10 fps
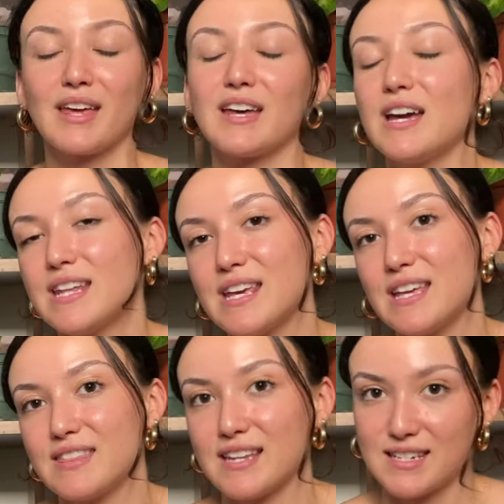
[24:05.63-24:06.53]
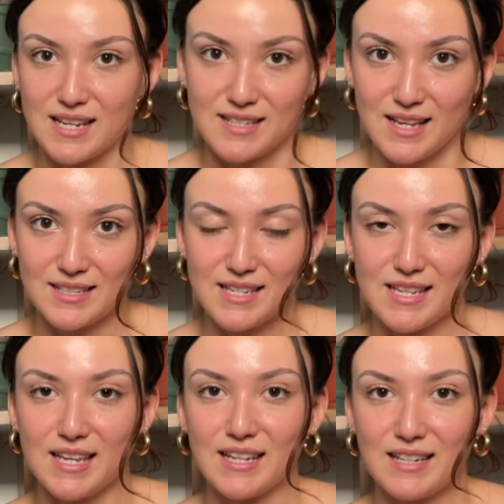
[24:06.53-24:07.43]
cutting and then dissecting
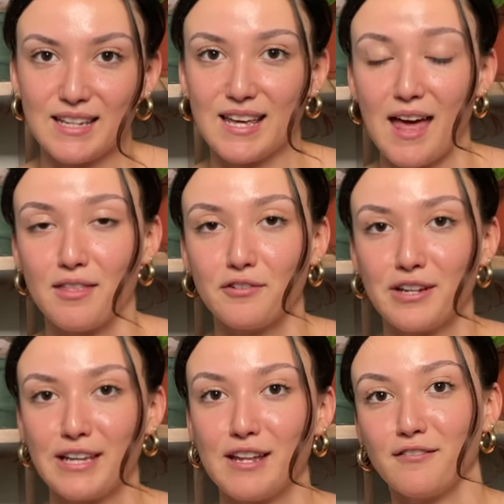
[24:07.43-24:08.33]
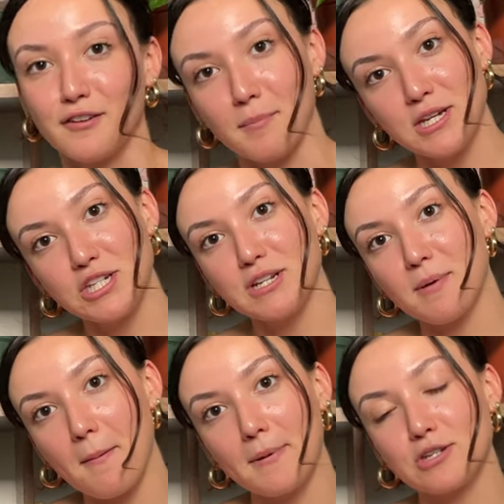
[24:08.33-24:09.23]
and gathering information
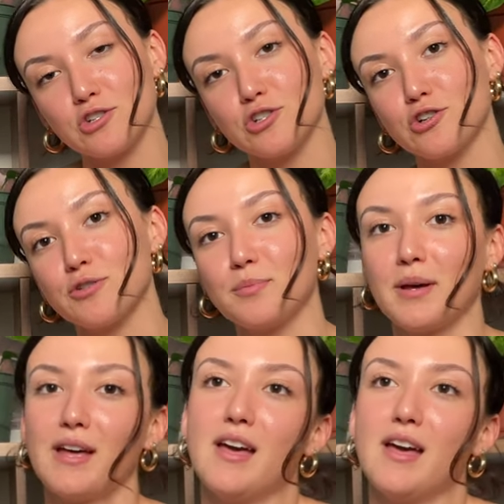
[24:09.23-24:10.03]
about mushroom.